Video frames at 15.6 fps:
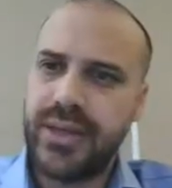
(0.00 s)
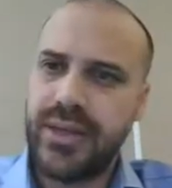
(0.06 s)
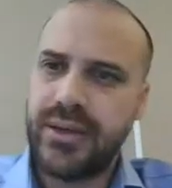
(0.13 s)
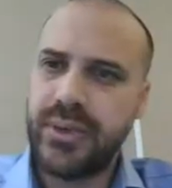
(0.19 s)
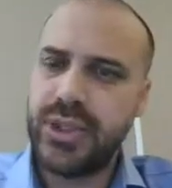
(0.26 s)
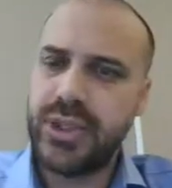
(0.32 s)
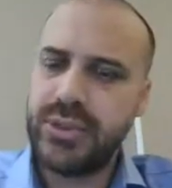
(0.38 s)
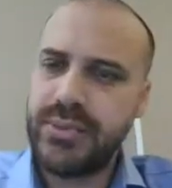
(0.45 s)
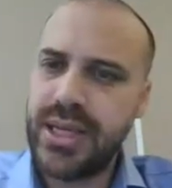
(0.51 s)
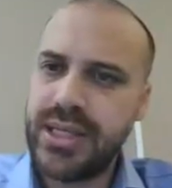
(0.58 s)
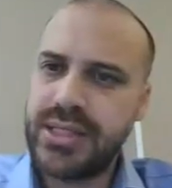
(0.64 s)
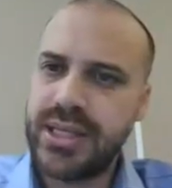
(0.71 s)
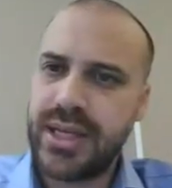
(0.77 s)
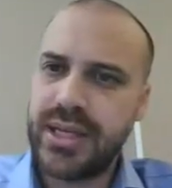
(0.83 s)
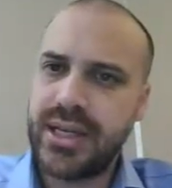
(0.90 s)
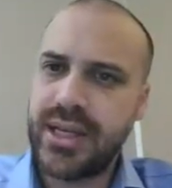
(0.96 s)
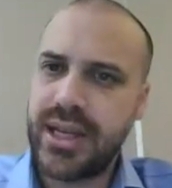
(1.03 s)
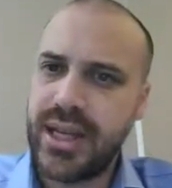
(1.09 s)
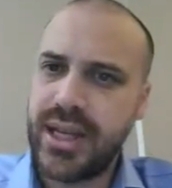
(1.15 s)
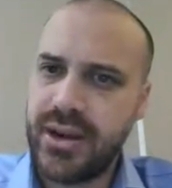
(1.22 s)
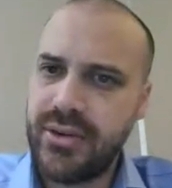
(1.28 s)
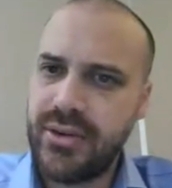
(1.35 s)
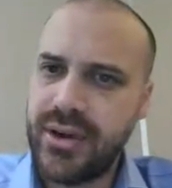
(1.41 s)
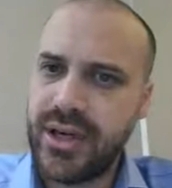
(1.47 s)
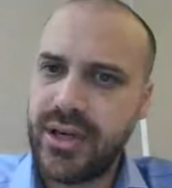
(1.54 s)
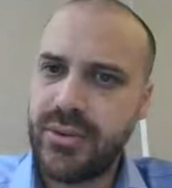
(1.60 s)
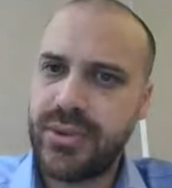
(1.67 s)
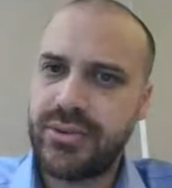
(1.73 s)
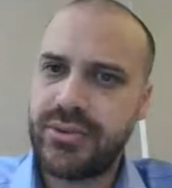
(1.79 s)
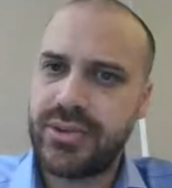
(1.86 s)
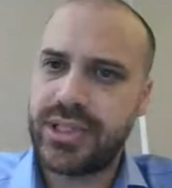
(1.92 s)
Which means that area
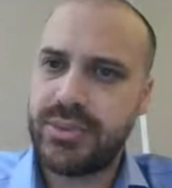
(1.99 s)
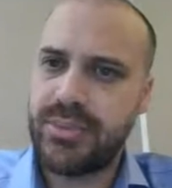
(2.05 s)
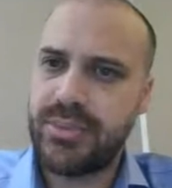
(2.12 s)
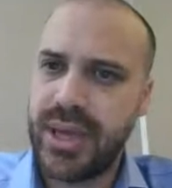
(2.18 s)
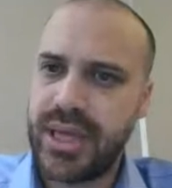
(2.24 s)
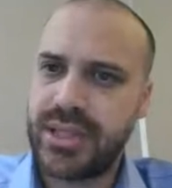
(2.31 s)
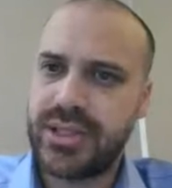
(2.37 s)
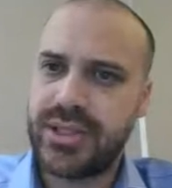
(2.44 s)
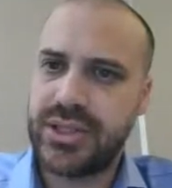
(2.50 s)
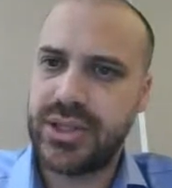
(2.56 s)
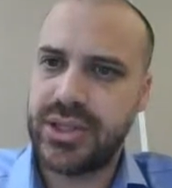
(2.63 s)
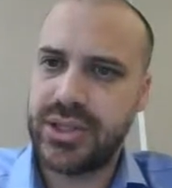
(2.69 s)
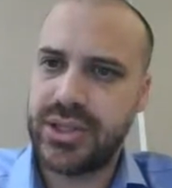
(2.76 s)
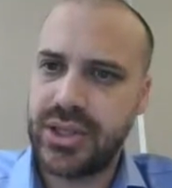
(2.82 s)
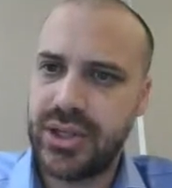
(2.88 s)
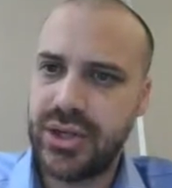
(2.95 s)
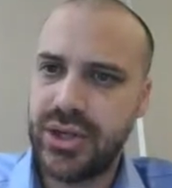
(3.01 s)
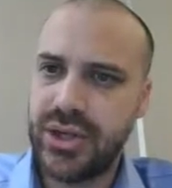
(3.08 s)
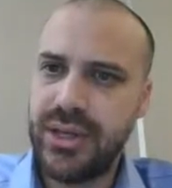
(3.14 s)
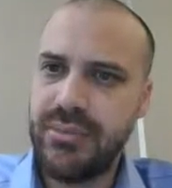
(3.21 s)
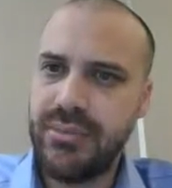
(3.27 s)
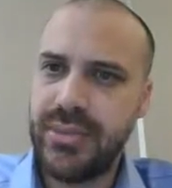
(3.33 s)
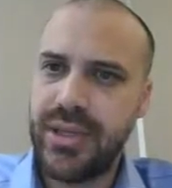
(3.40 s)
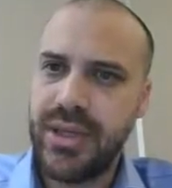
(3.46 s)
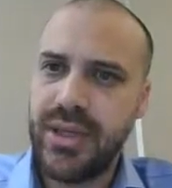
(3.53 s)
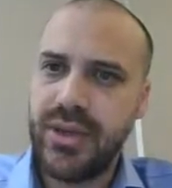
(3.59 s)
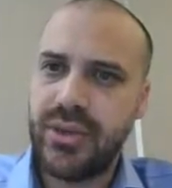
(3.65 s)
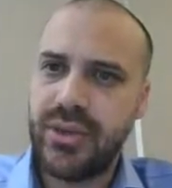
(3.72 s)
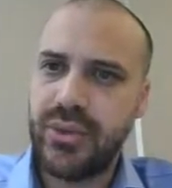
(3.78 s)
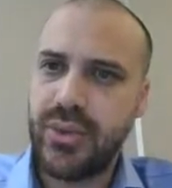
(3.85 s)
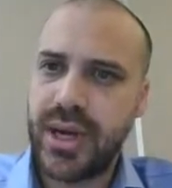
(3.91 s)
with respect to time,
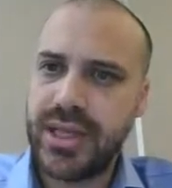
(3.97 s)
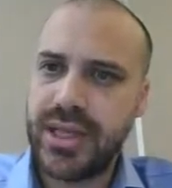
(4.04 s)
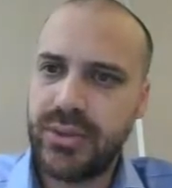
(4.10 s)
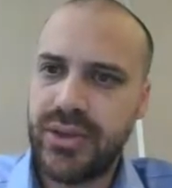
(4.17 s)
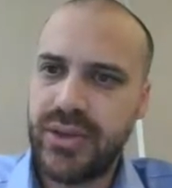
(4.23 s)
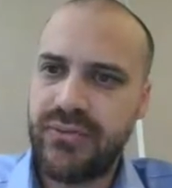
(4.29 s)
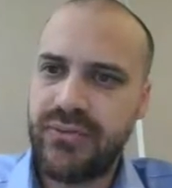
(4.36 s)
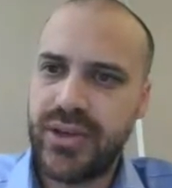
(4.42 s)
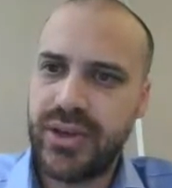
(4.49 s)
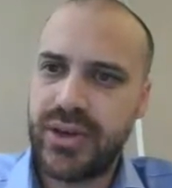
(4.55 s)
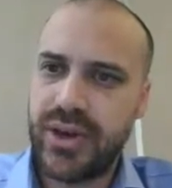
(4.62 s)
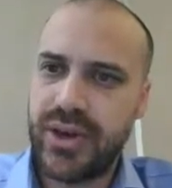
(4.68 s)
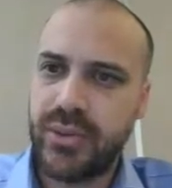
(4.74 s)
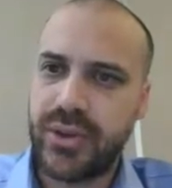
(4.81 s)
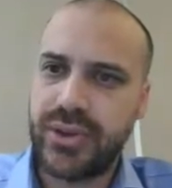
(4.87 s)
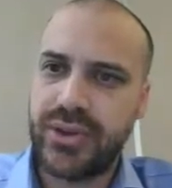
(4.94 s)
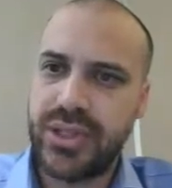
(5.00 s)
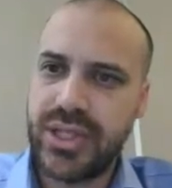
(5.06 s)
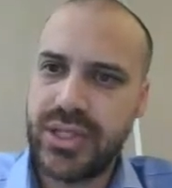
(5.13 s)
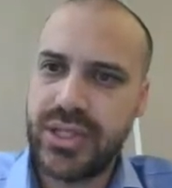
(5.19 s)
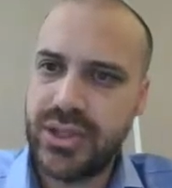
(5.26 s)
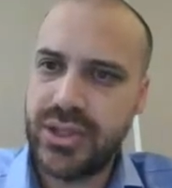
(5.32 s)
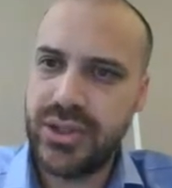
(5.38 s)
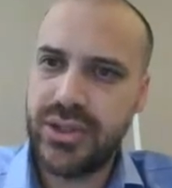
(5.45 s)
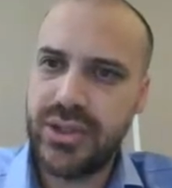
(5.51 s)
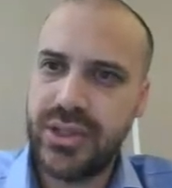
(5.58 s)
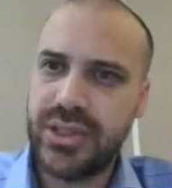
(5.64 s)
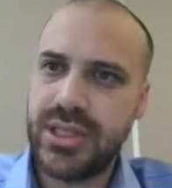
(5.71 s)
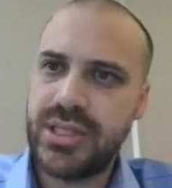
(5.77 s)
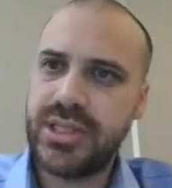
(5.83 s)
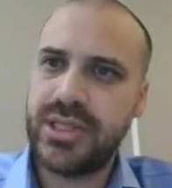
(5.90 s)
the way that we figure out what this unit
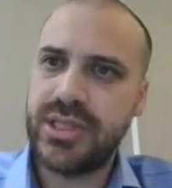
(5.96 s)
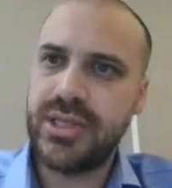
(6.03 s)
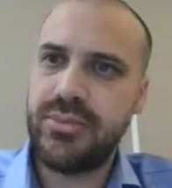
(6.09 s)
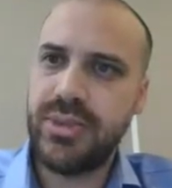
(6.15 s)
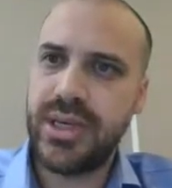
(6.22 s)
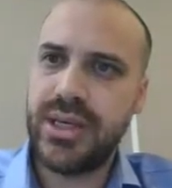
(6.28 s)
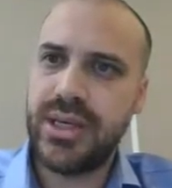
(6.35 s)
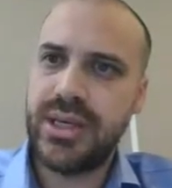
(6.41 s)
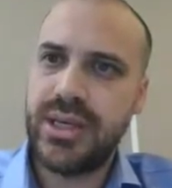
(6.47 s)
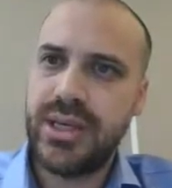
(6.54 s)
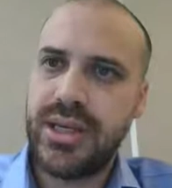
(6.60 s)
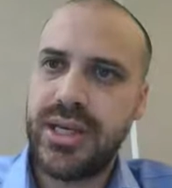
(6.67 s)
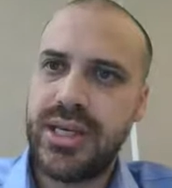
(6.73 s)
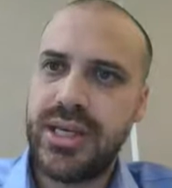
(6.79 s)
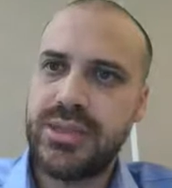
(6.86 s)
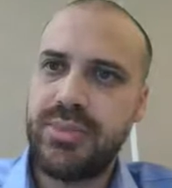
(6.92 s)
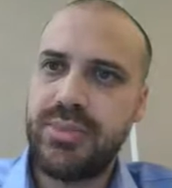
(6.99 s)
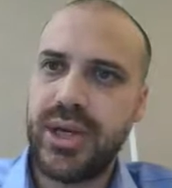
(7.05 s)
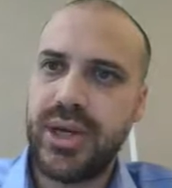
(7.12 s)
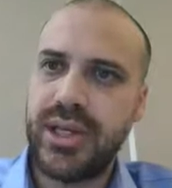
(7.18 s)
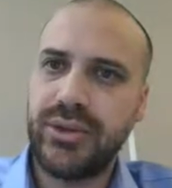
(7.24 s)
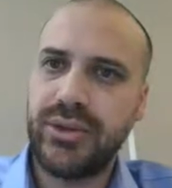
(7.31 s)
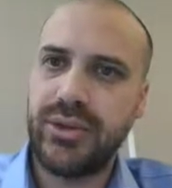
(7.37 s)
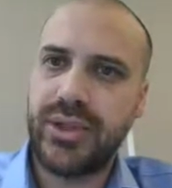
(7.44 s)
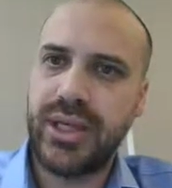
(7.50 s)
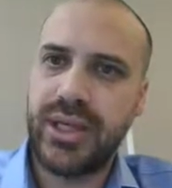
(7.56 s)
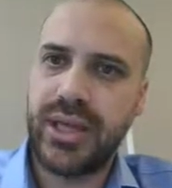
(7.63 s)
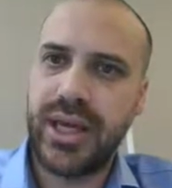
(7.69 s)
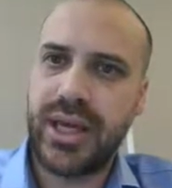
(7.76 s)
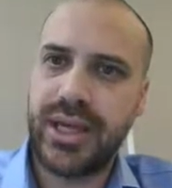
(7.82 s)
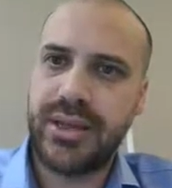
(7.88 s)
is going to be is by
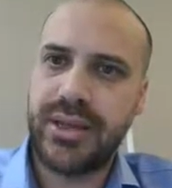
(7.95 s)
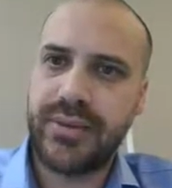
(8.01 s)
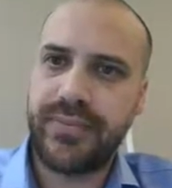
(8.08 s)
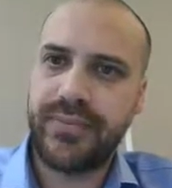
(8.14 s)
looking at